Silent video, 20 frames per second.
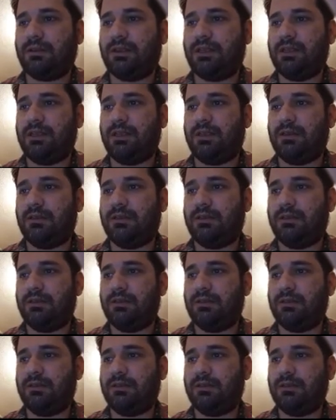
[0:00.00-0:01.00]
E.
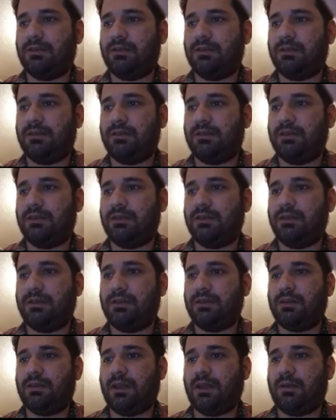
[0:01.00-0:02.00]

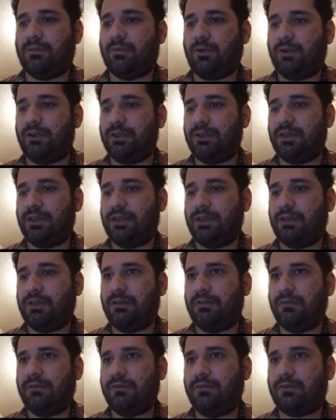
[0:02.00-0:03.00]
Now point
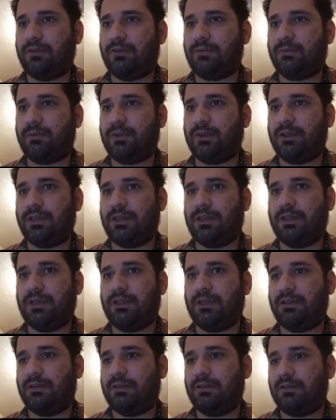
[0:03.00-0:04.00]
E, for point
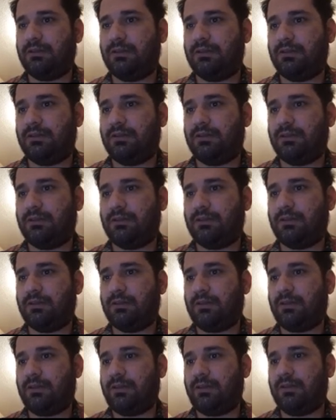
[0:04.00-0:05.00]
E,
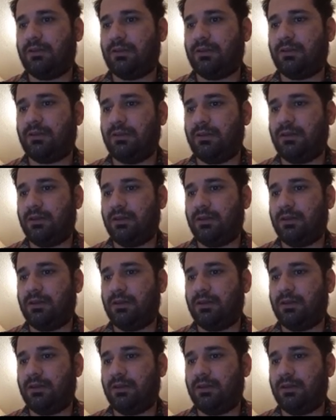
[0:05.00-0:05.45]
let's see,